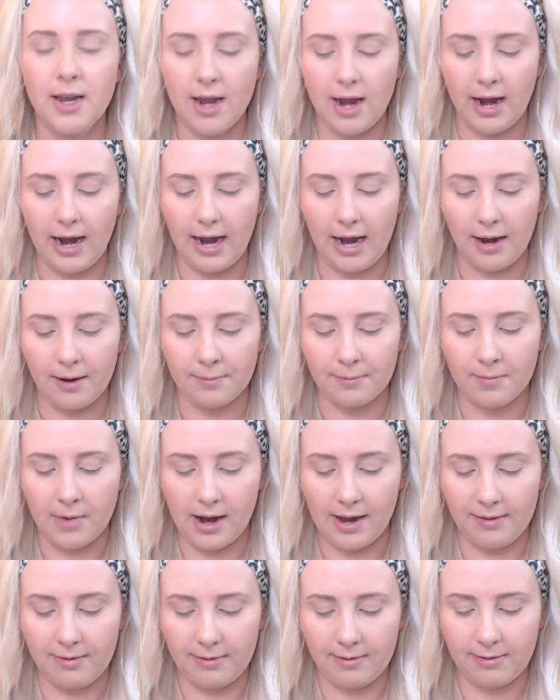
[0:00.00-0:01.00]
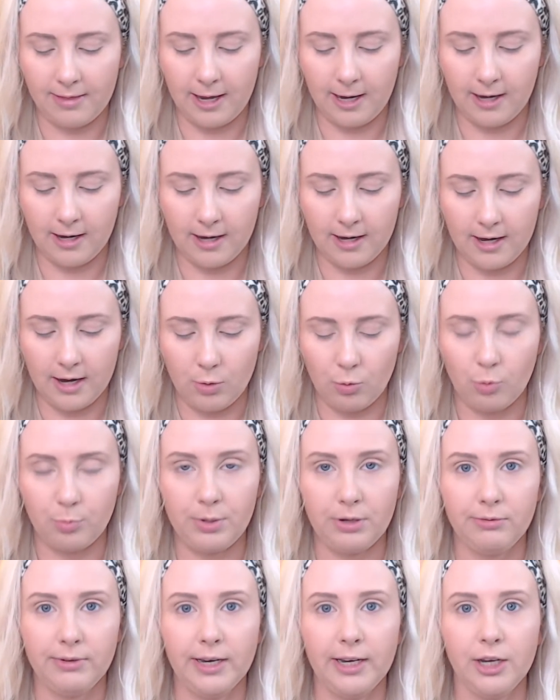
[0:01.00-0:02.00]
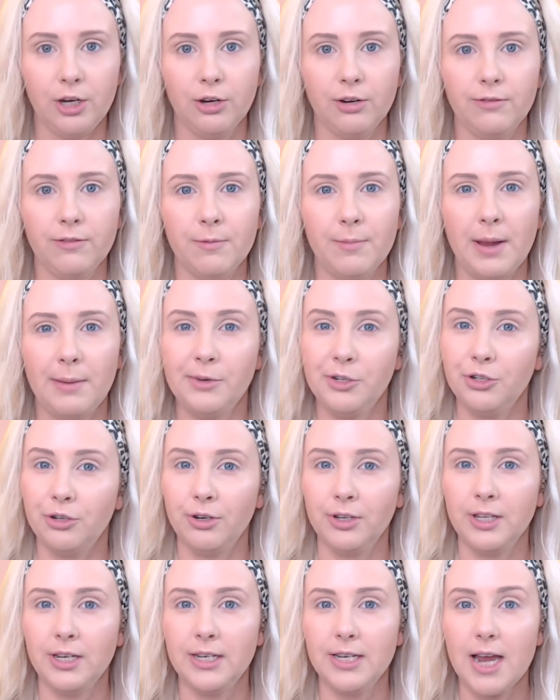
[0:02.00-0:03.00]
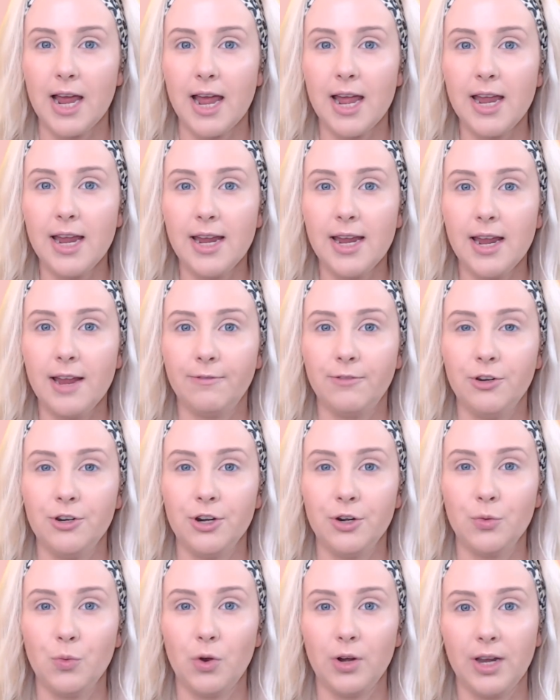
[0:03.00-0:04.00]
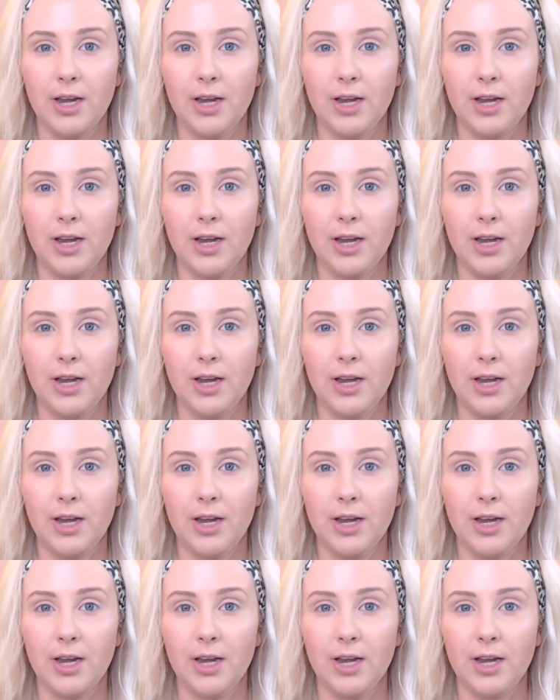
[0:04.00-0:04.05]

I think it would be really good for maybe during the day if you didn't want